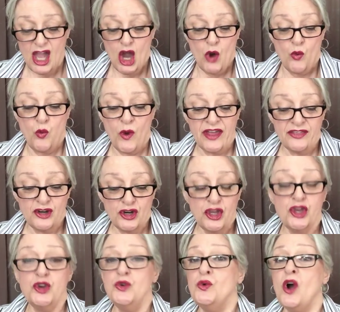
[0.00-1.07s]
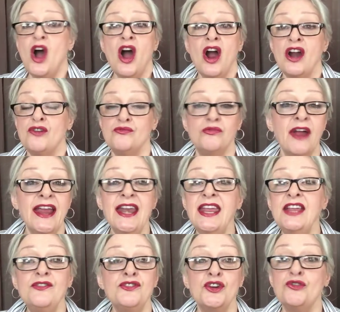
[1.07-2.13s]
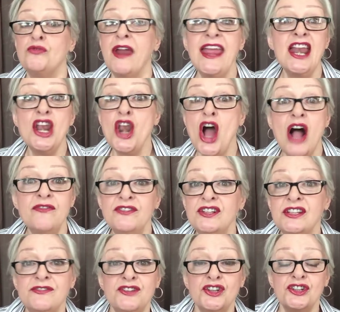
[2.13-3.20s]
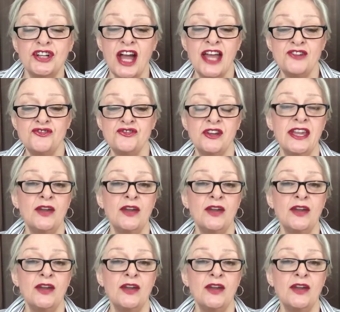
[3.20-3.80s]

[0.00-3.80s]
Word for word: whether you are writing the great novel of your country,